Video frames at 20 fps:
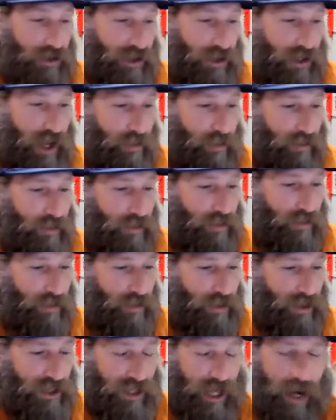a lot of,
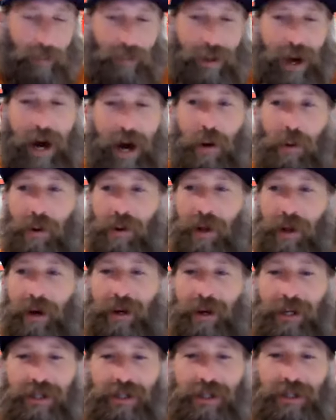there's a lot of power there
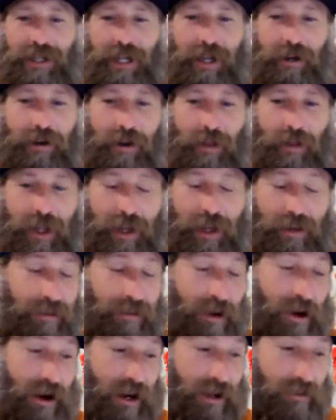as a seller to be like,
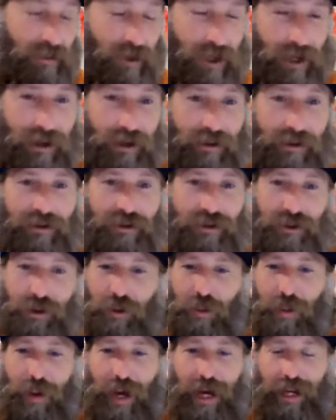all right, well, I'll
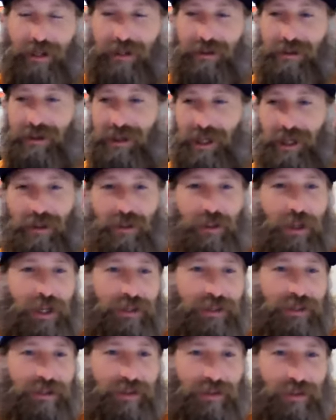circle back in six
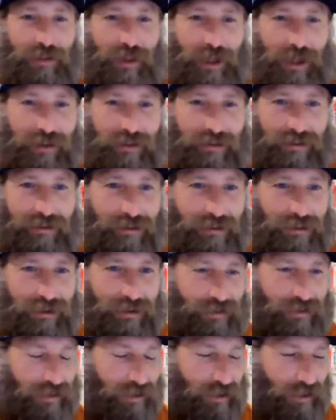months when
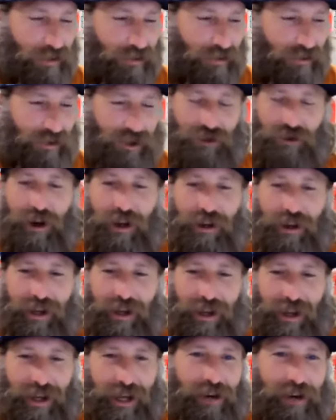you're
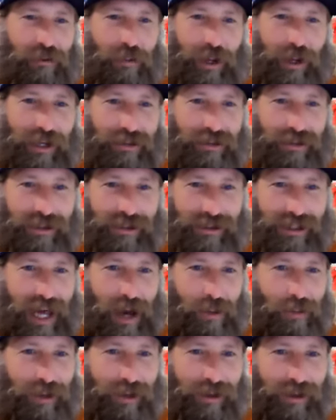struggling and everybody else is
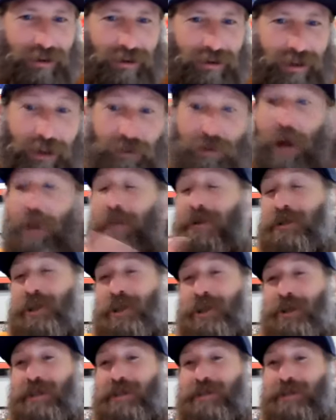lapping you. That's why I was
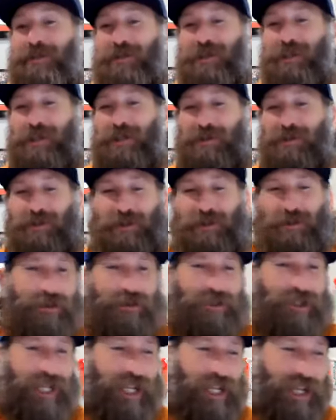curious if she's
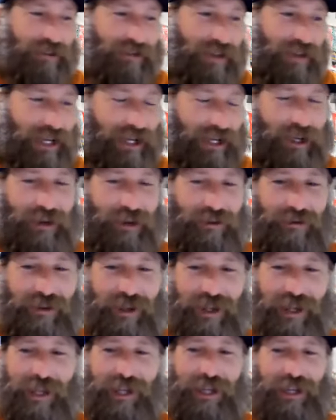using any of that kind of
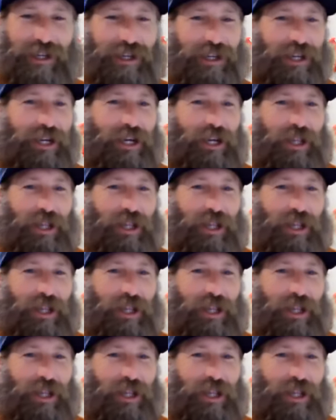kind